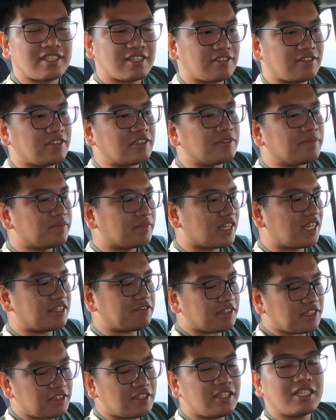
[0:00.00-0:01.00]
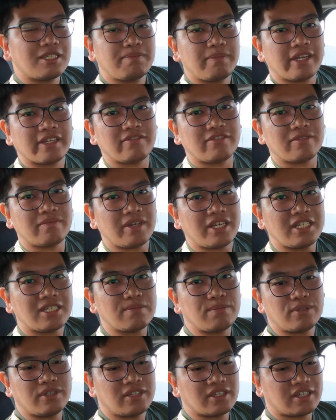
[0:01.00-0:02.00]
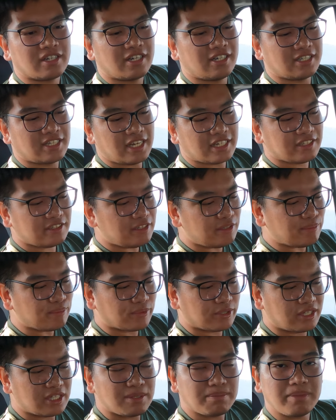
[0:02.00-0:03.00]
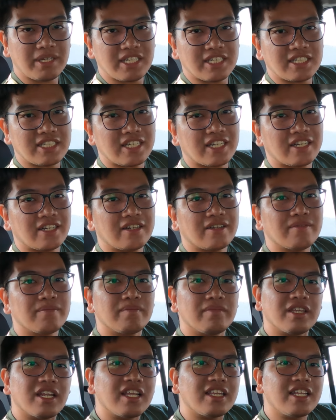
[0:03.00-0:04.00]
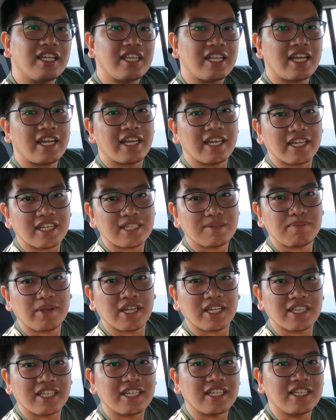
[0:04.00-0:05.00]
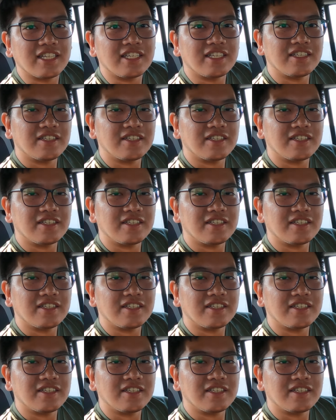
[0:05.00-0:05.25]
So it's what you'd expect from a small car. There's actually more space here than I expected.